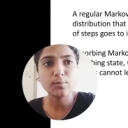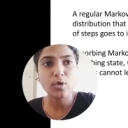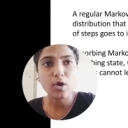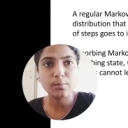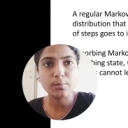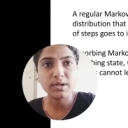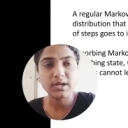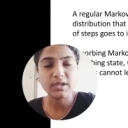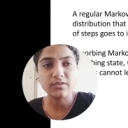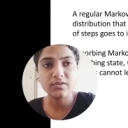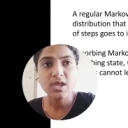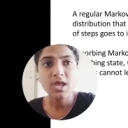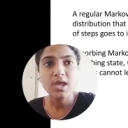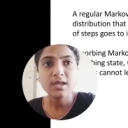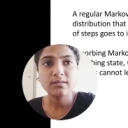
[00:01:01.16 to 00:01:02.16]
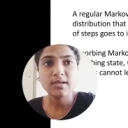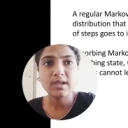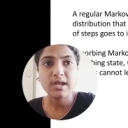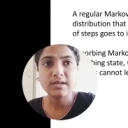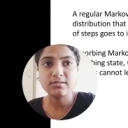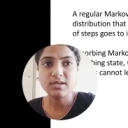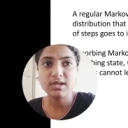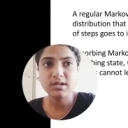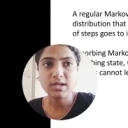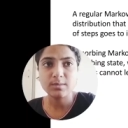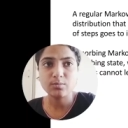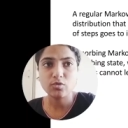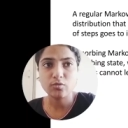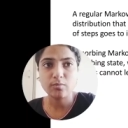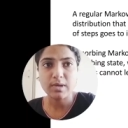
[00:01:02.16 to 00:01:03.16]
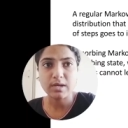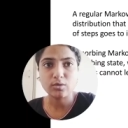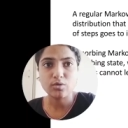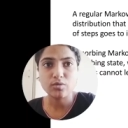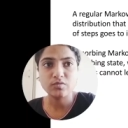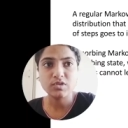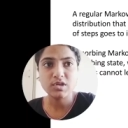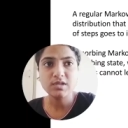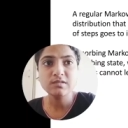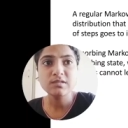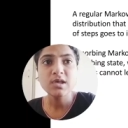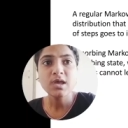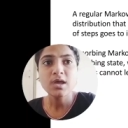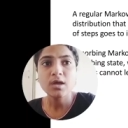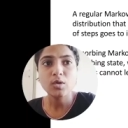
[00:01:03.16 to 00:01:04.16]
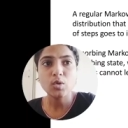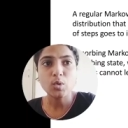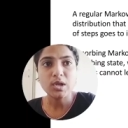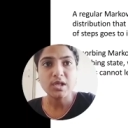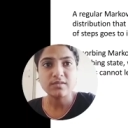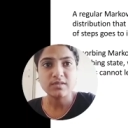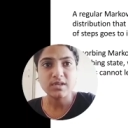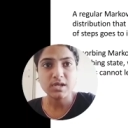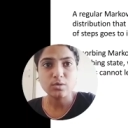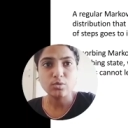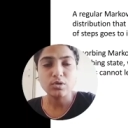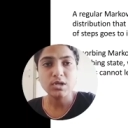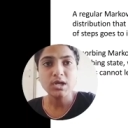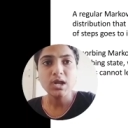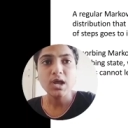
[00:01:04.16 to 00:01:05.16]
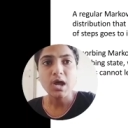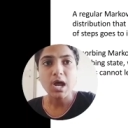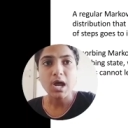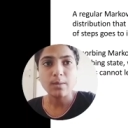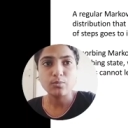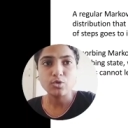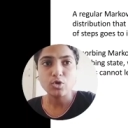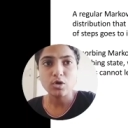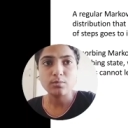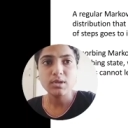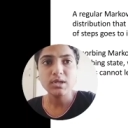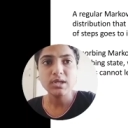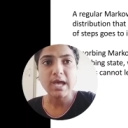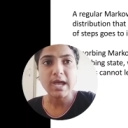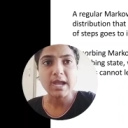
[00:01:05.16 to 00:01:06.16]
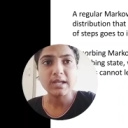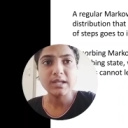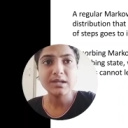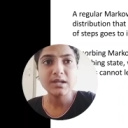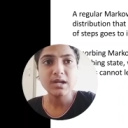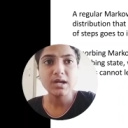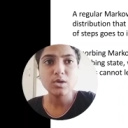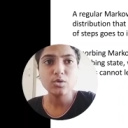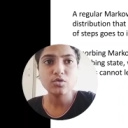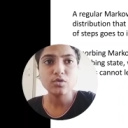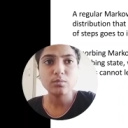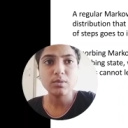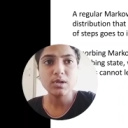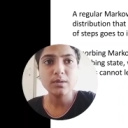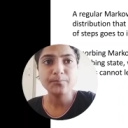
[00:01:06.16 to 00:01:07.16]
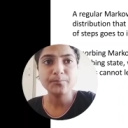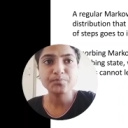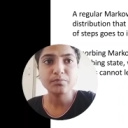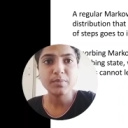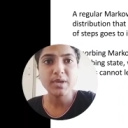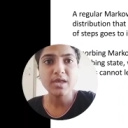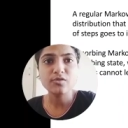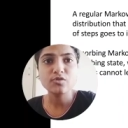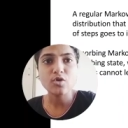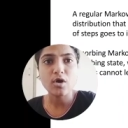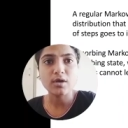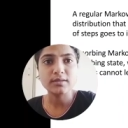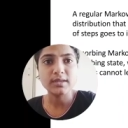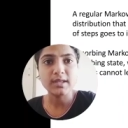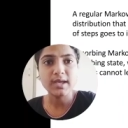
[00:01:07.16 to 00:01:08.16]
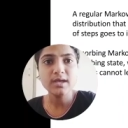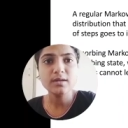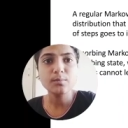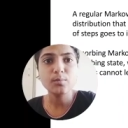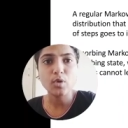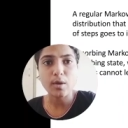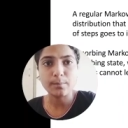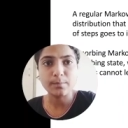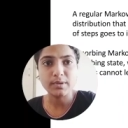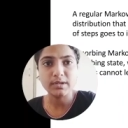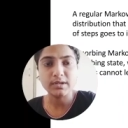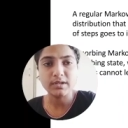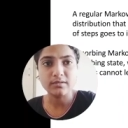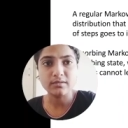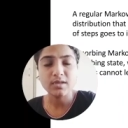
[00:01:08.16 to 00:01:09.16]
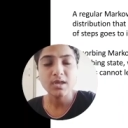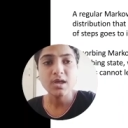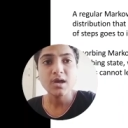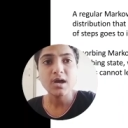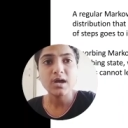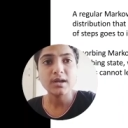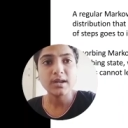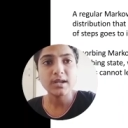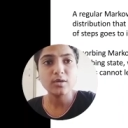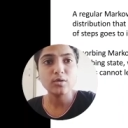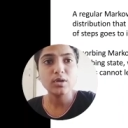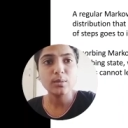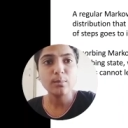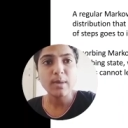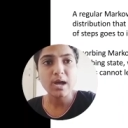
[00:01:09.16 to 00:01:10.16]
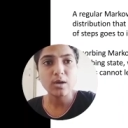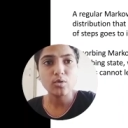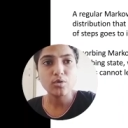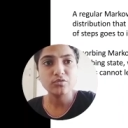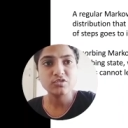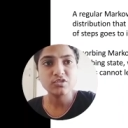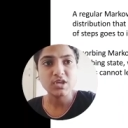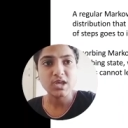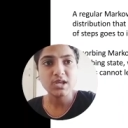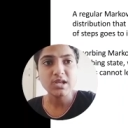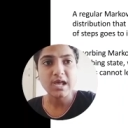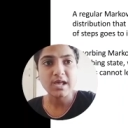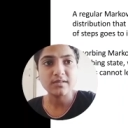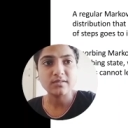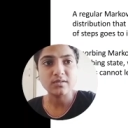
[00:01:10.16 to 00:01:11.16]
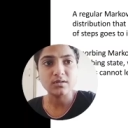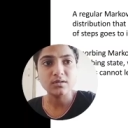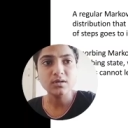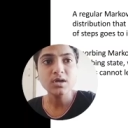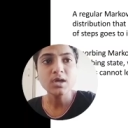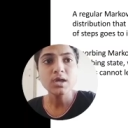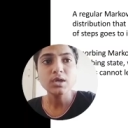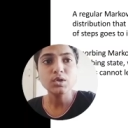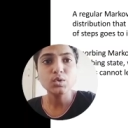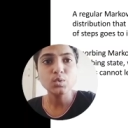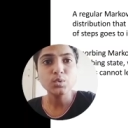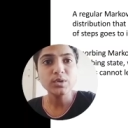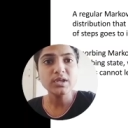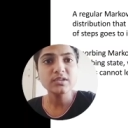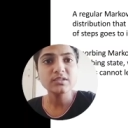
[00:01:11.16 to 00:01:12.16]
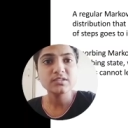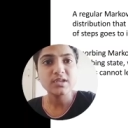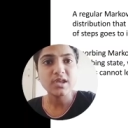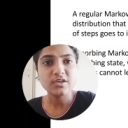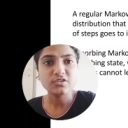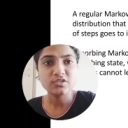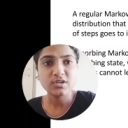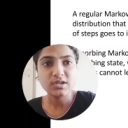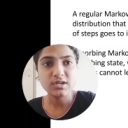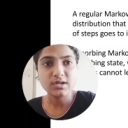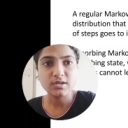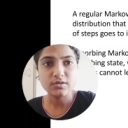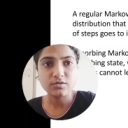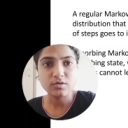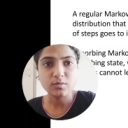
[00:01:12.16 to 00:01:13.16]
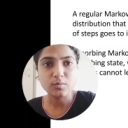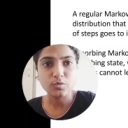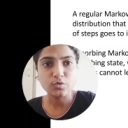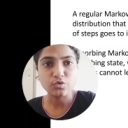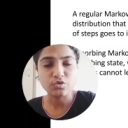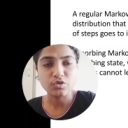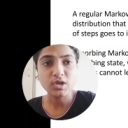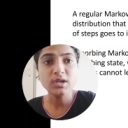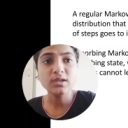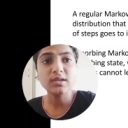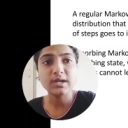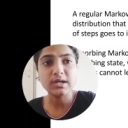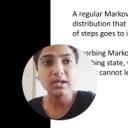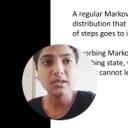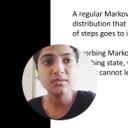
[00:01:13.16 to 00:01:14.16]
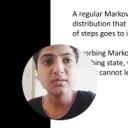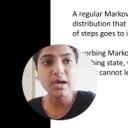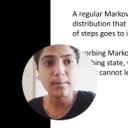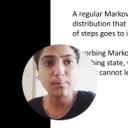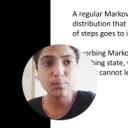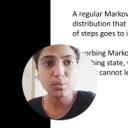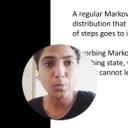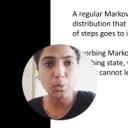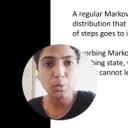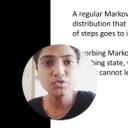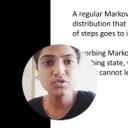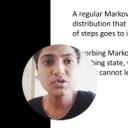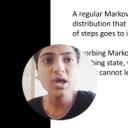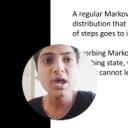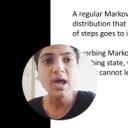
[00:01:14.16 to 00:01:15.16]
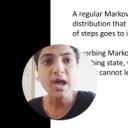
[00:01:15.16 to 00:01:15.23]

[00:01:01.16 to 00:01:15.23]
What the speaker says: properties. There are three types of Markov chains known as regular, absorbing, and irreducible based on their properties. A regular Markov chain has a unique stationary distribution that is approached